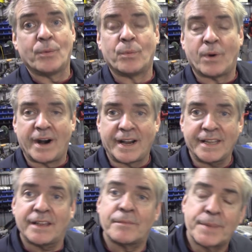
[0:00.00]

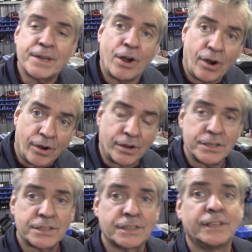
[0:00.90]
Why?
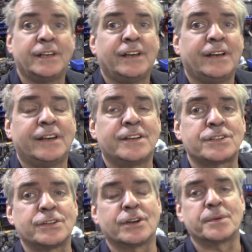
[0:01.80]
Because, as
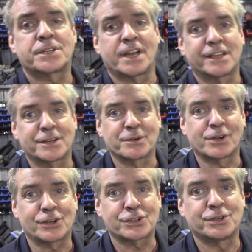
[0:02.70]
you know, we're trying to do
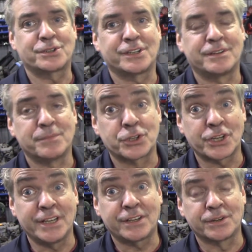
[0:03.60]
cost cutting and
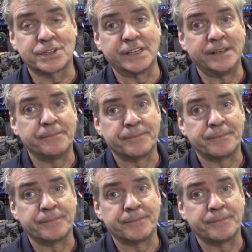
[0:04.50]
machine cutting,